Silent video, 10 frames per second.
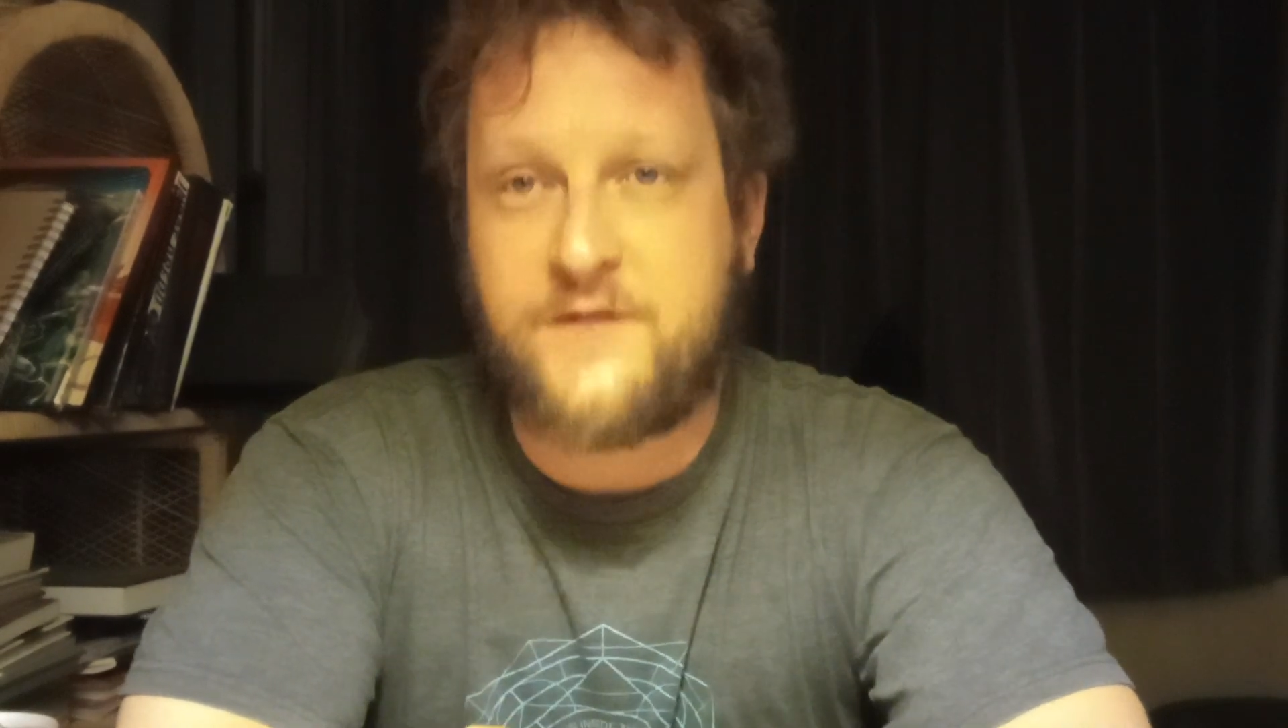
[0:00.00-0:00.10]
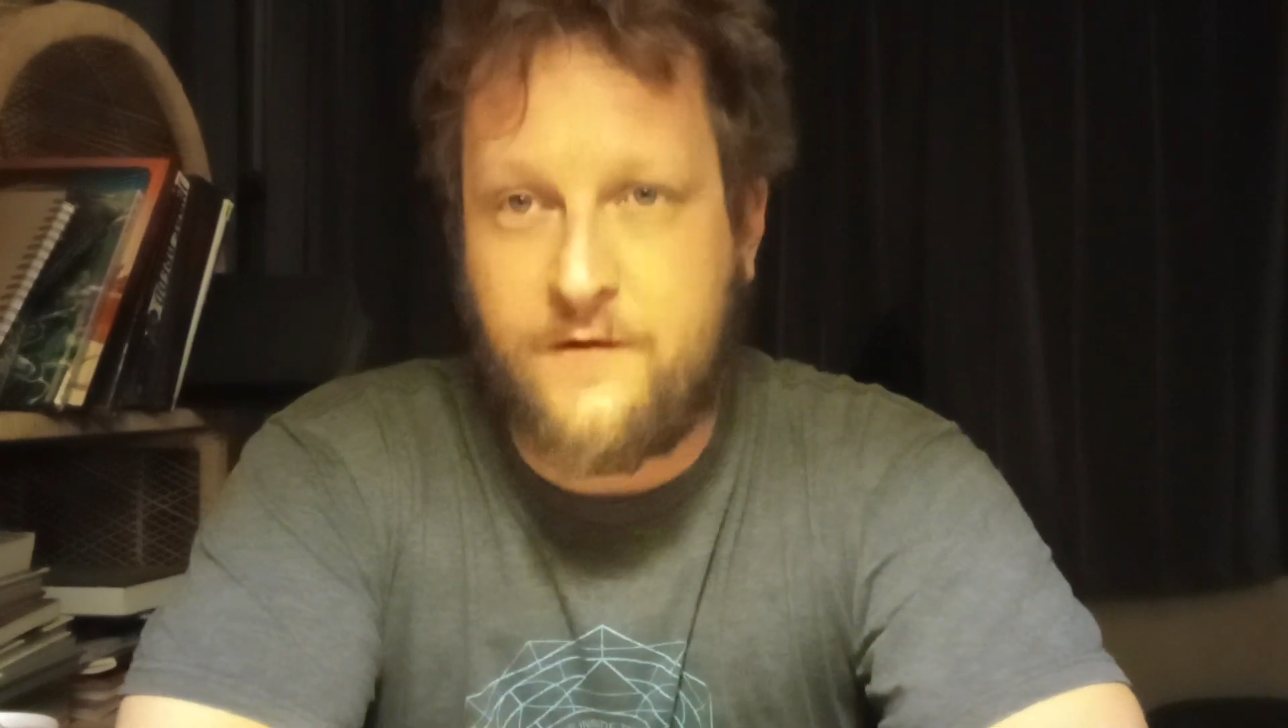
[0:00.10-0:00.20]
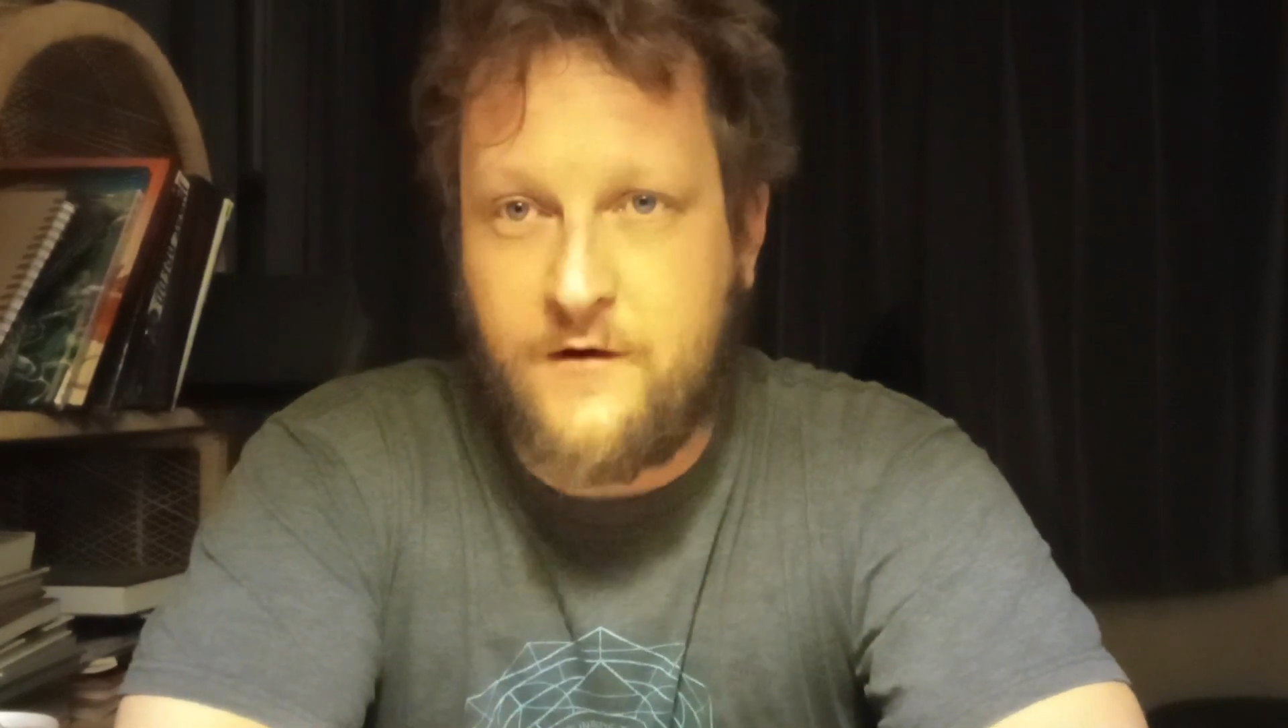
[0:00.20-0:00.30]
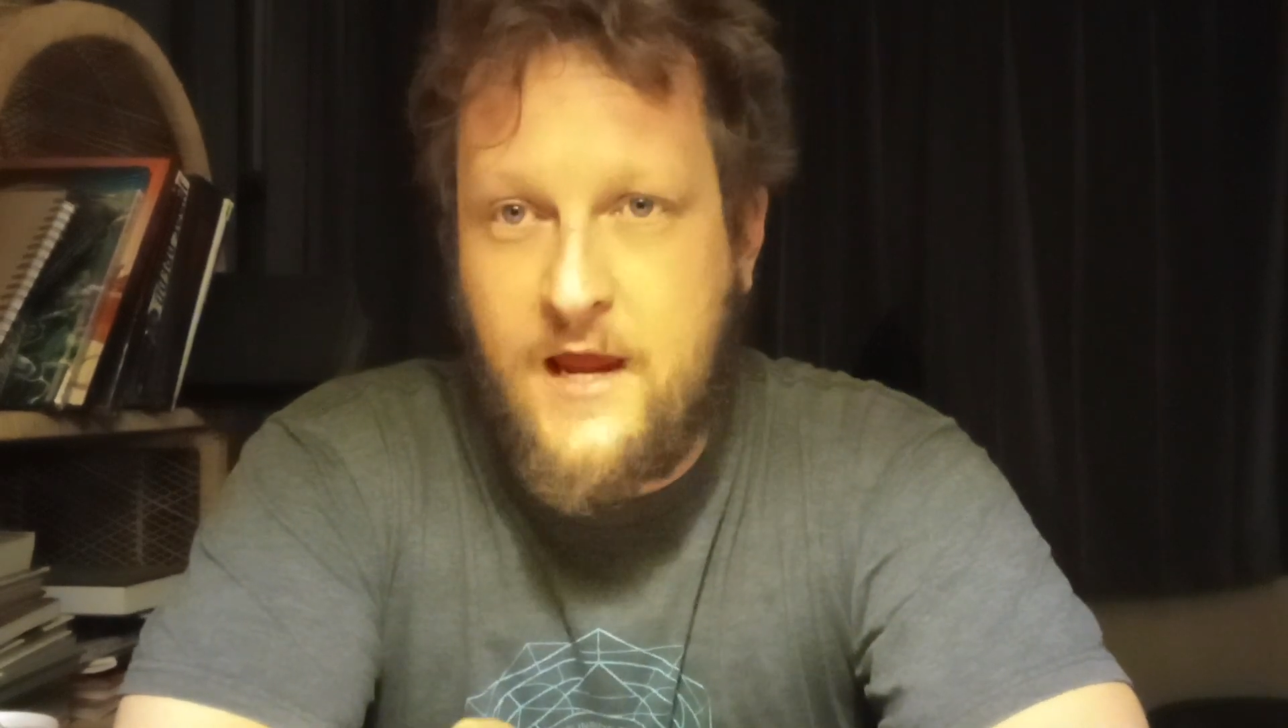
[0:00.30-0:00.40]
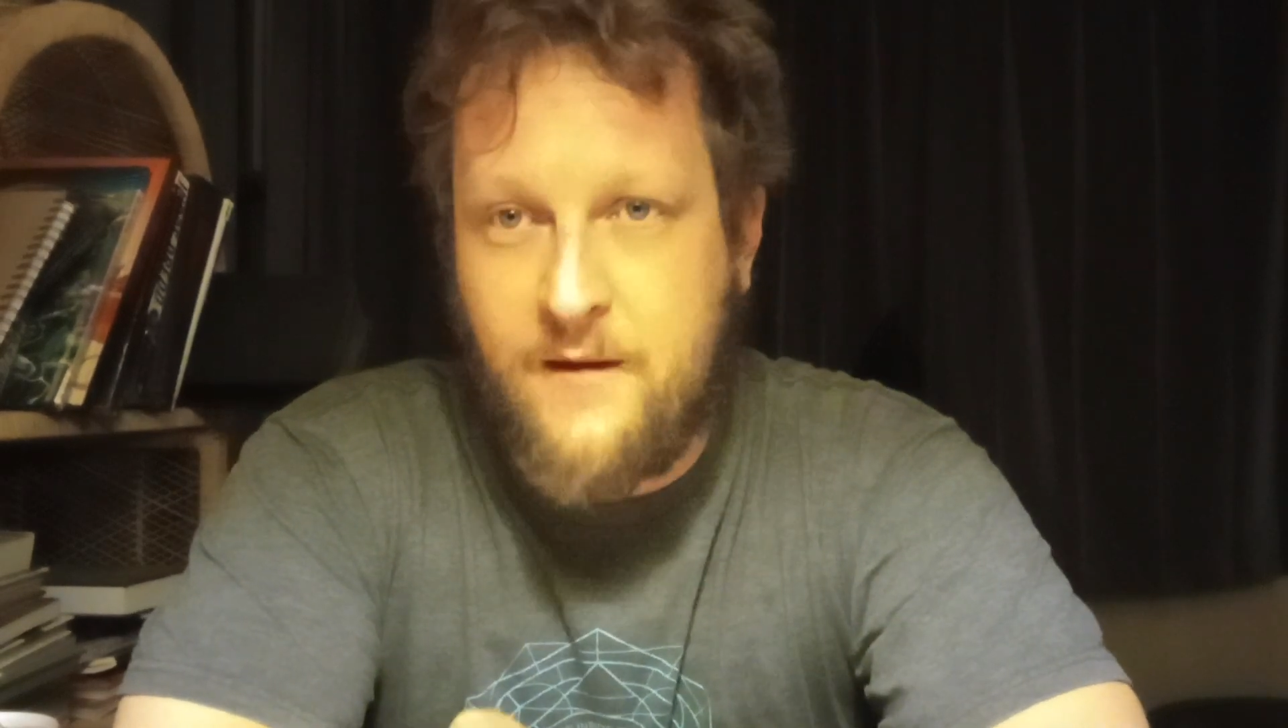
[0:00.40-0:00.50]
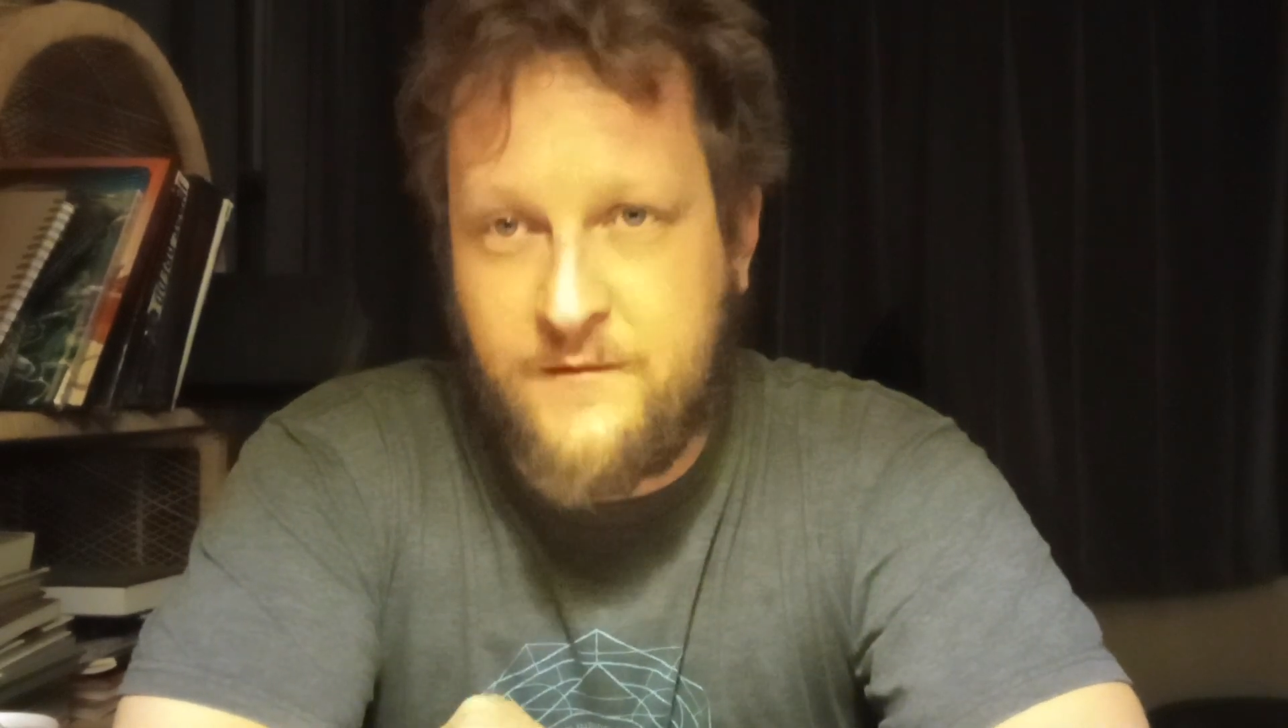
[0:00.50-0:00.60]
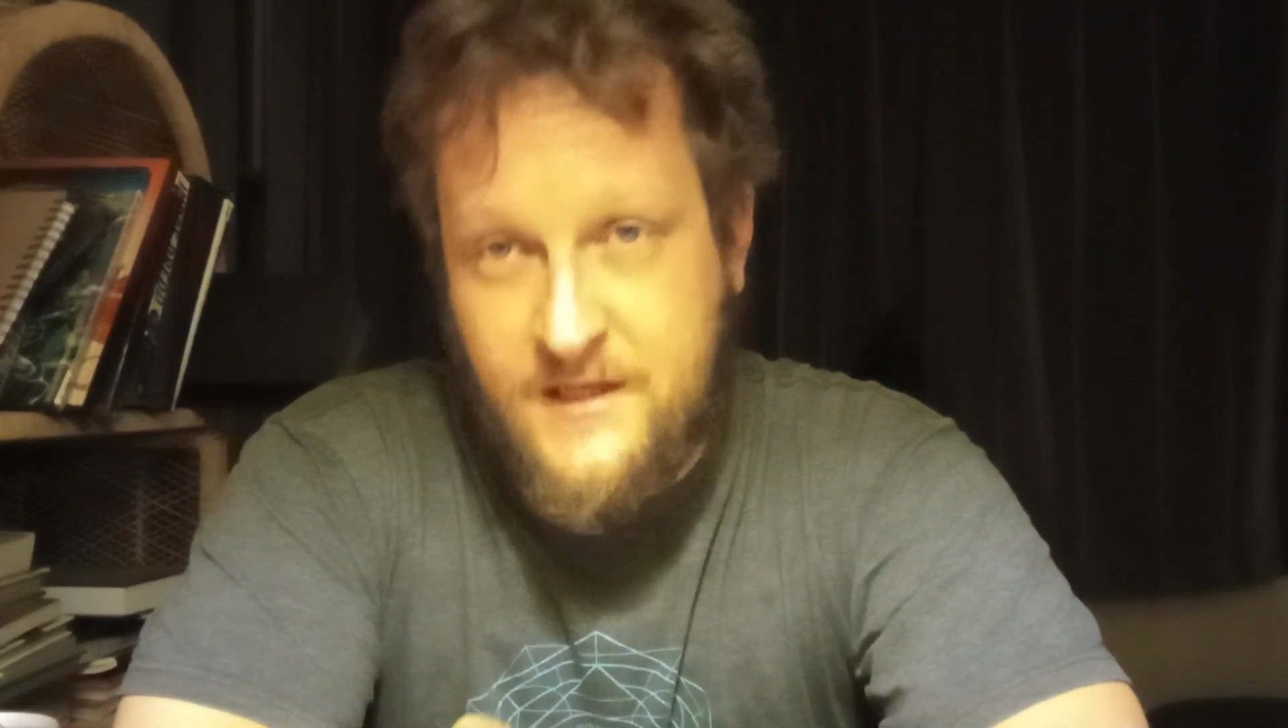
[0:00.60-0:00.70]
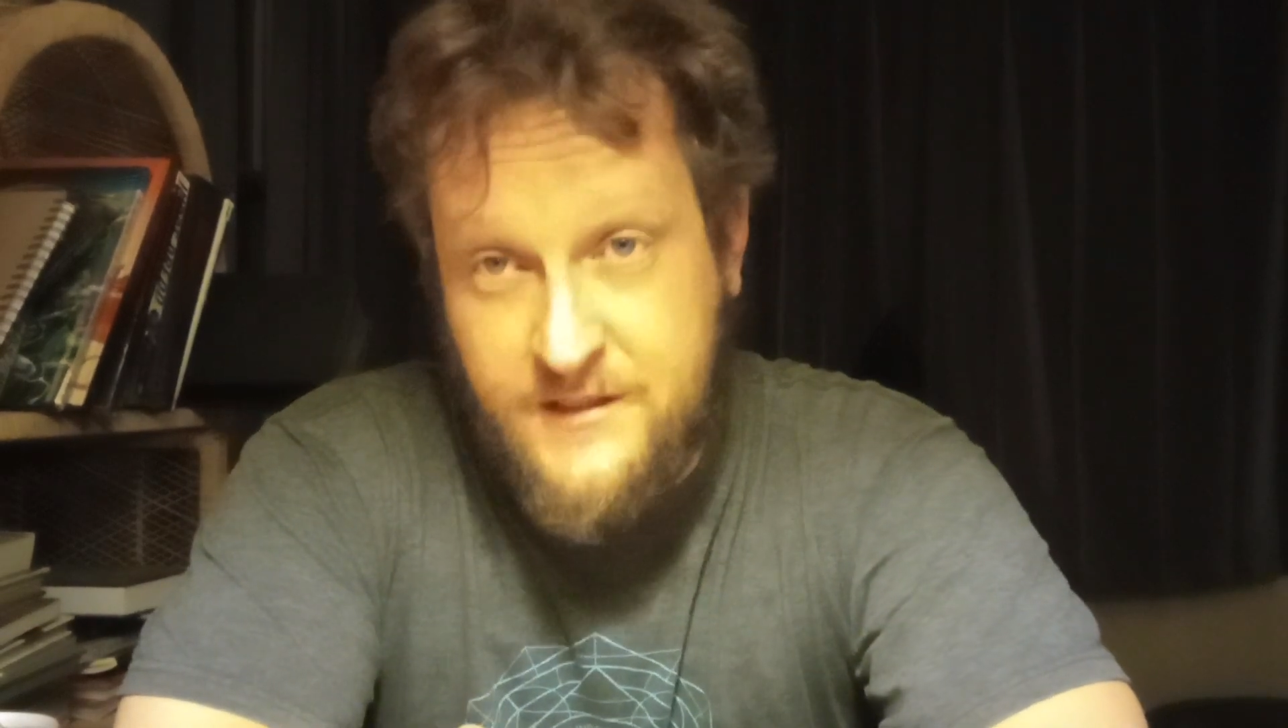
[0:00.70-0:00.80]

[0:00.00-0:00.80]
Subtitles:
and their names.